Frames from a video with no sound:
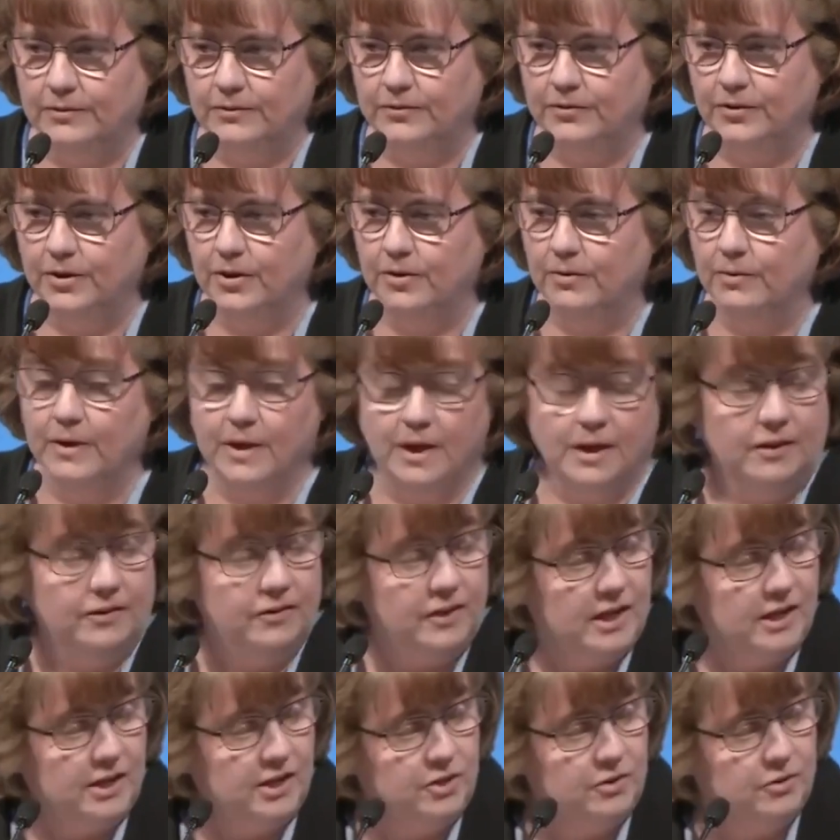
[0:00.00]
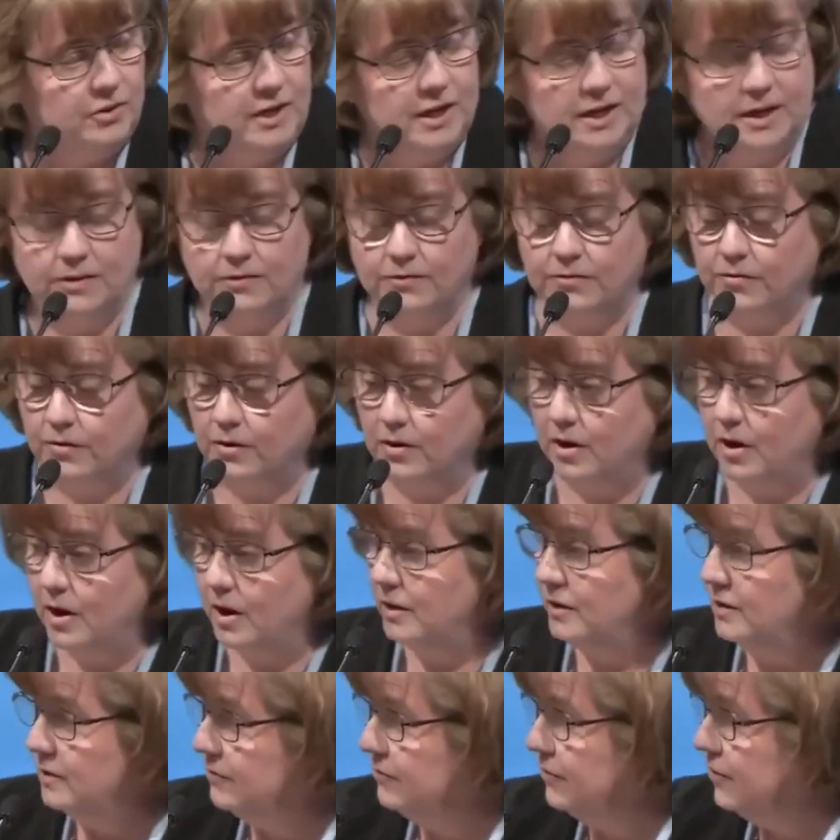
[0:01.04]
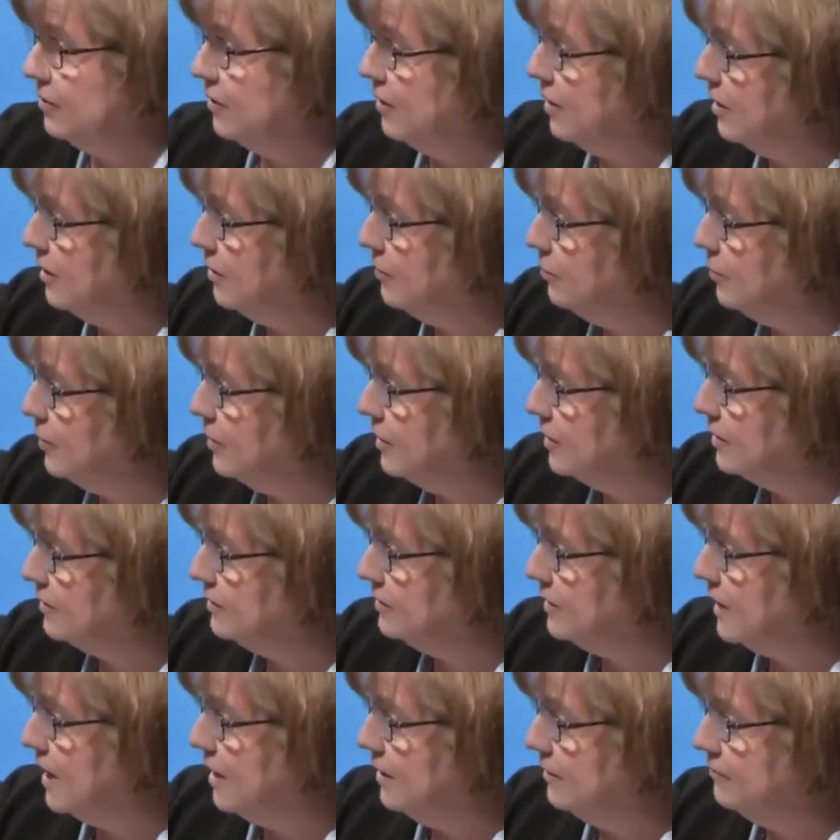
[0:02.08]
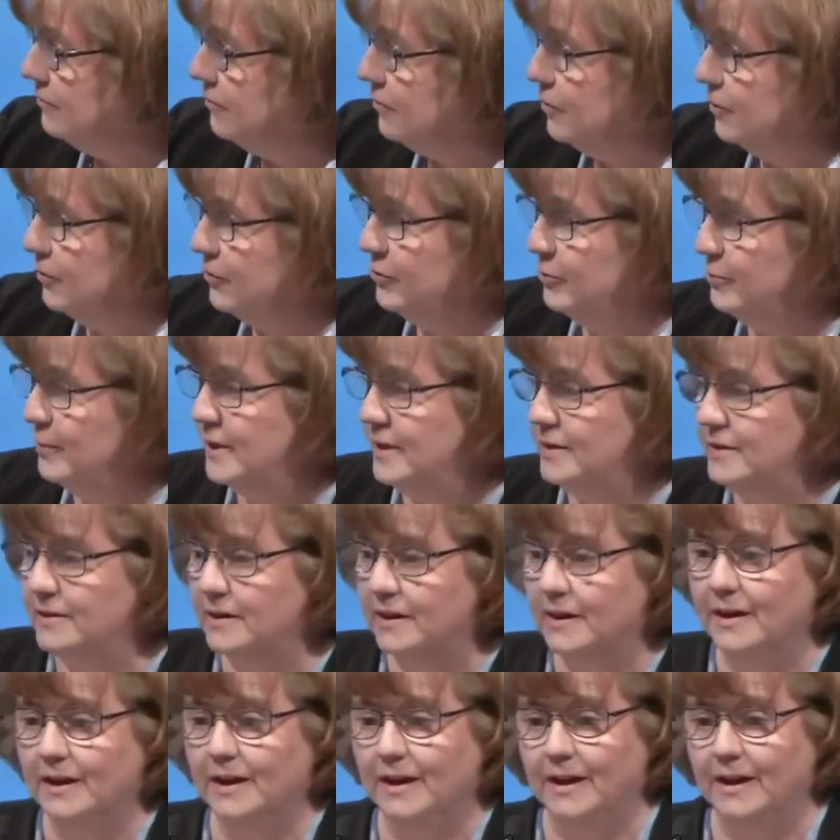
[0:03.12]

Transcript: So thank you again for all of your hard work, law enforcement,